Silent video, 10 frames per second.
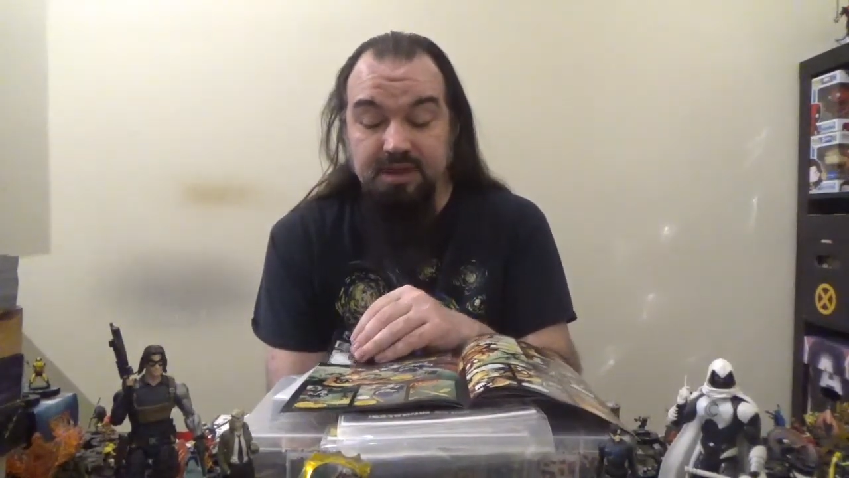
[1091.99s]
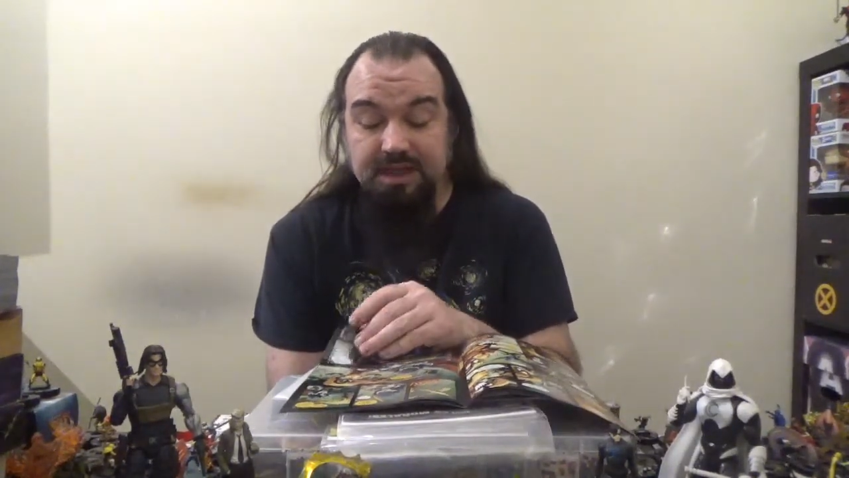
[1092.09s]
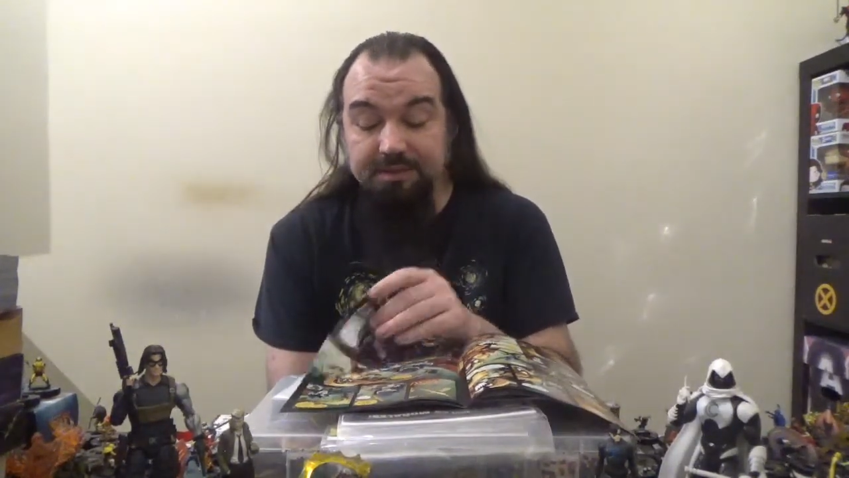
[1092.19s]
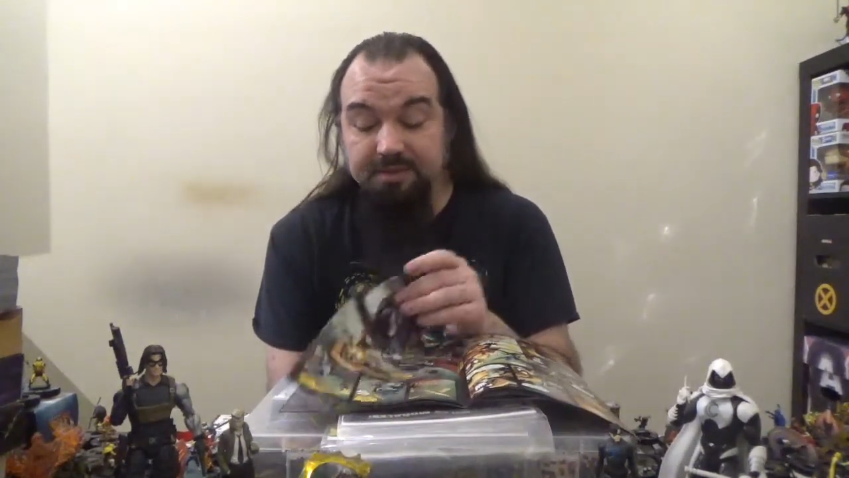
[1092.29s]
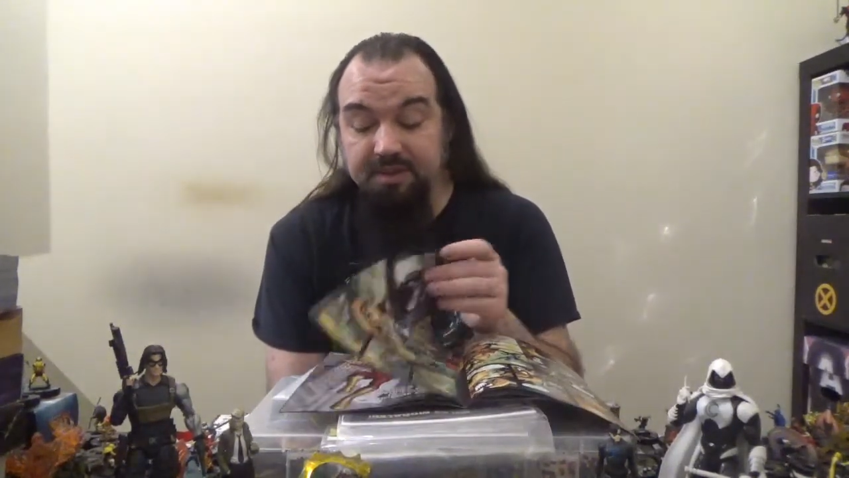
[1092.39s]

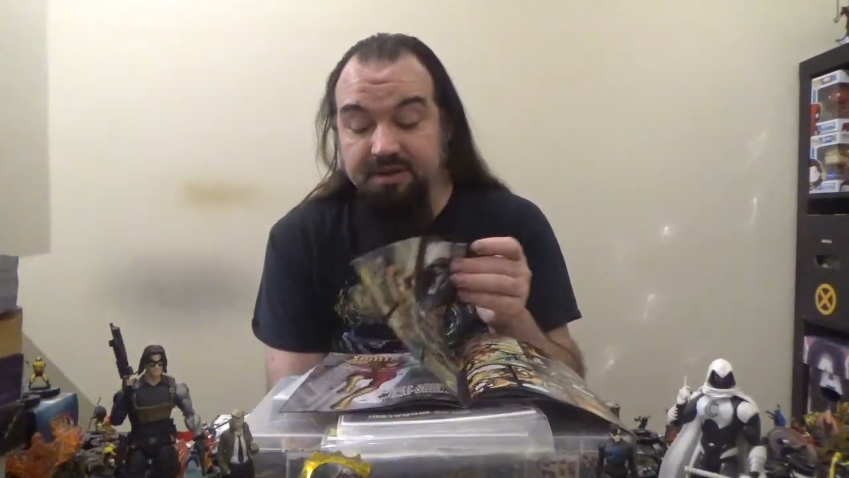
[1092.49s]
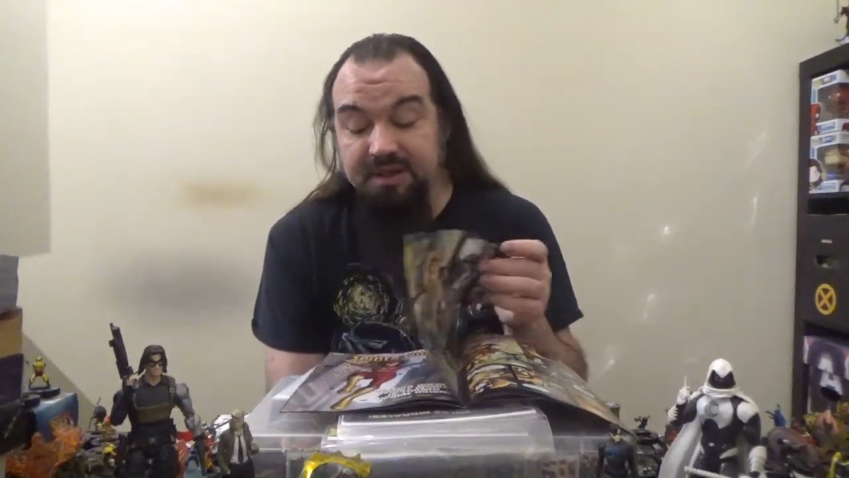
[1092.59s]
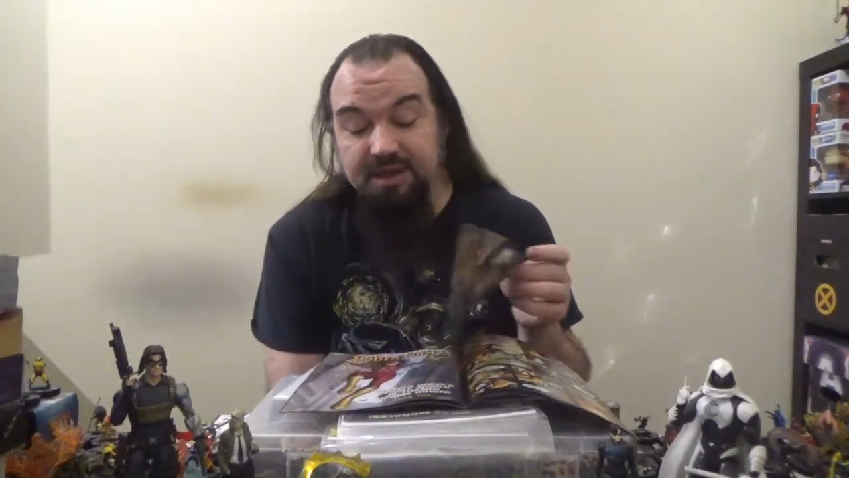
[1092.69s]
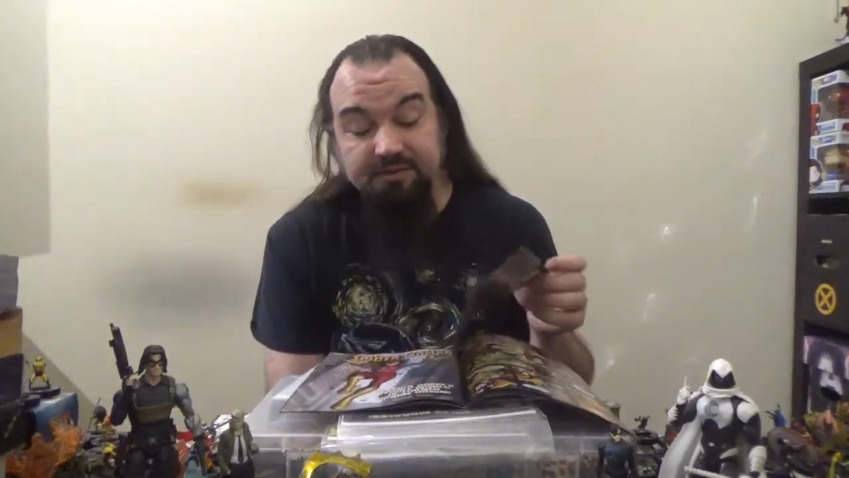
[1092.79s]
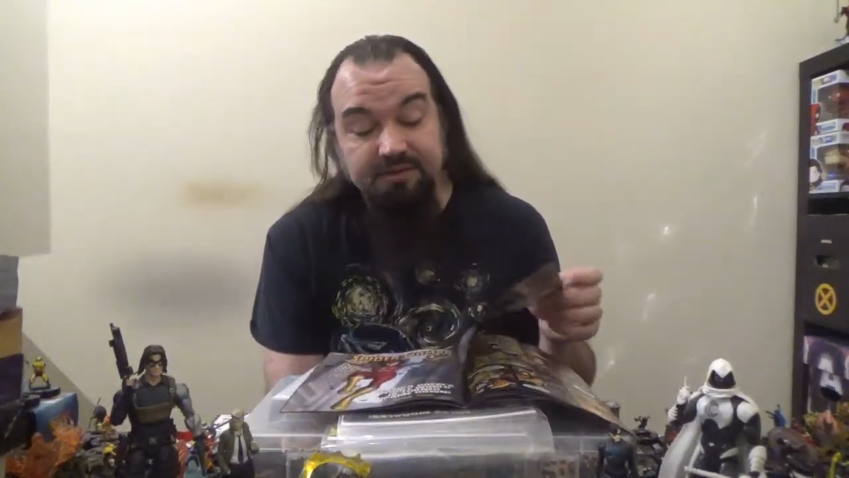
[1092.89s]
coming upon
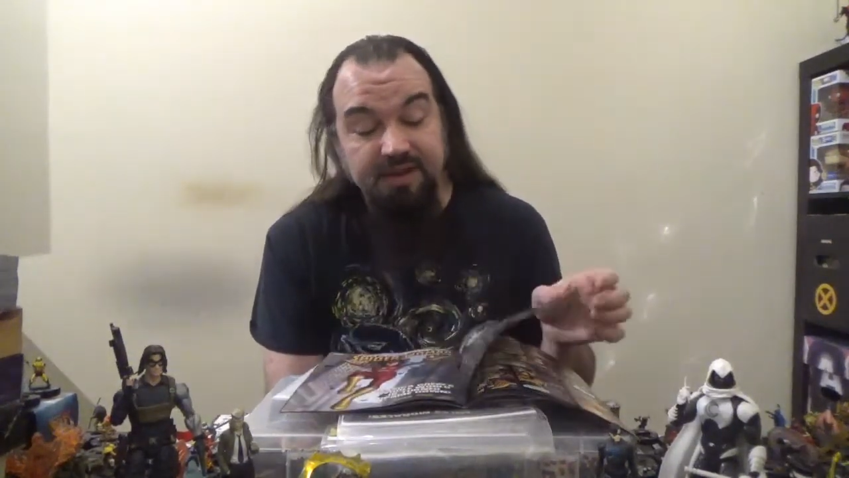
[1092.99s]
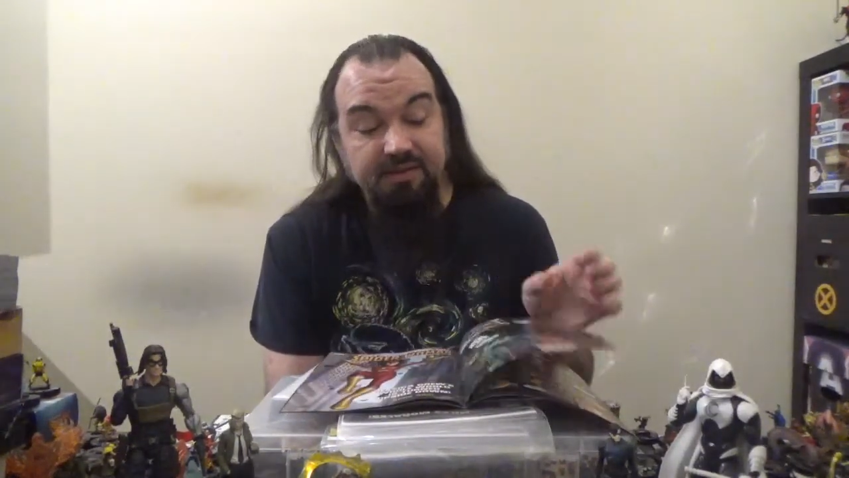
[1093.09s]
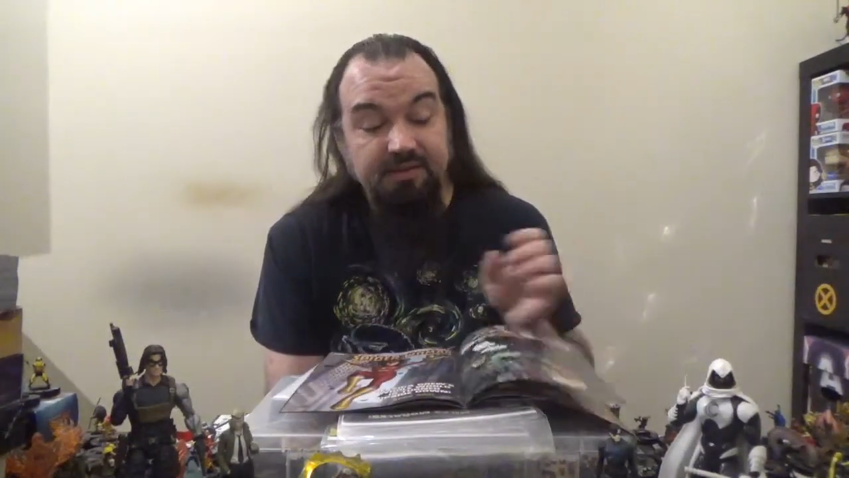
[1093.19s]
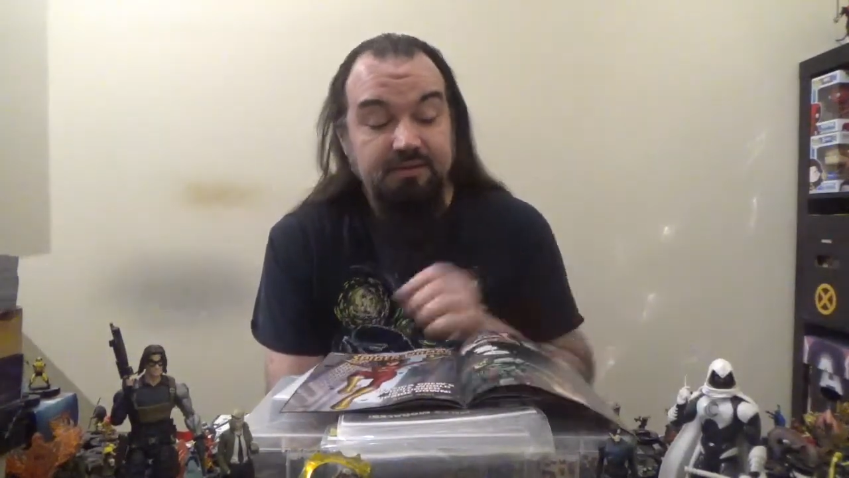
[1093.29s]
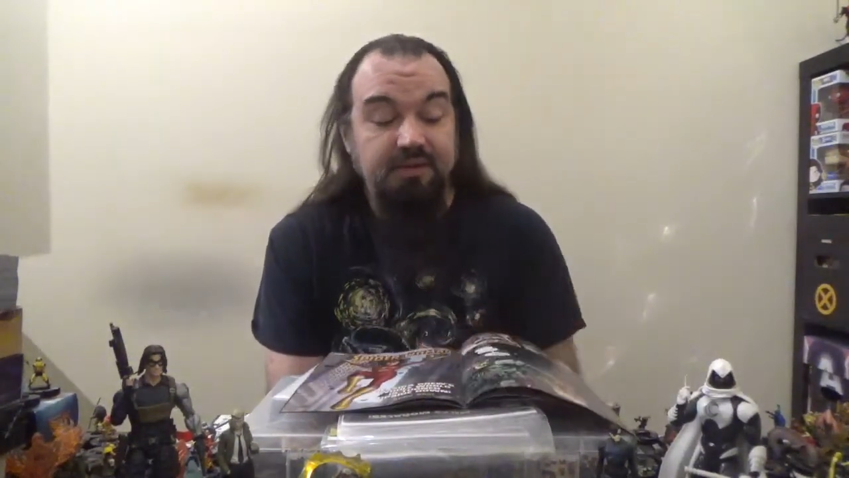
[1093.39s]
none other
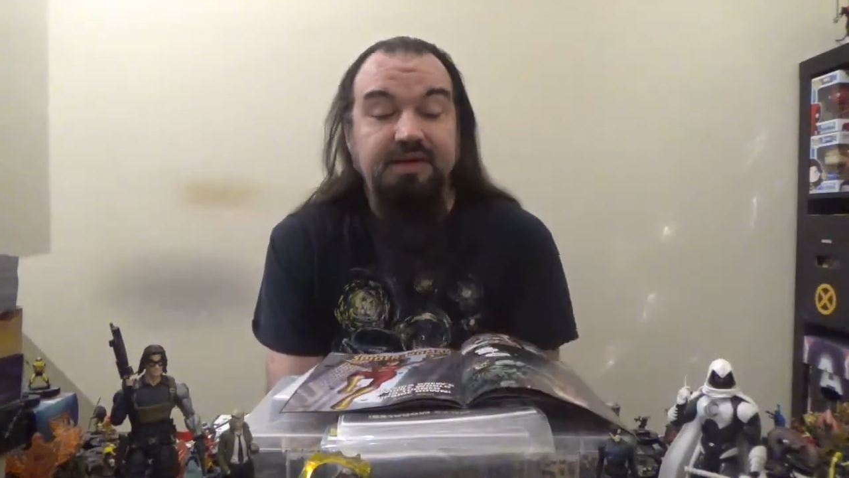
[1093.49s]
than the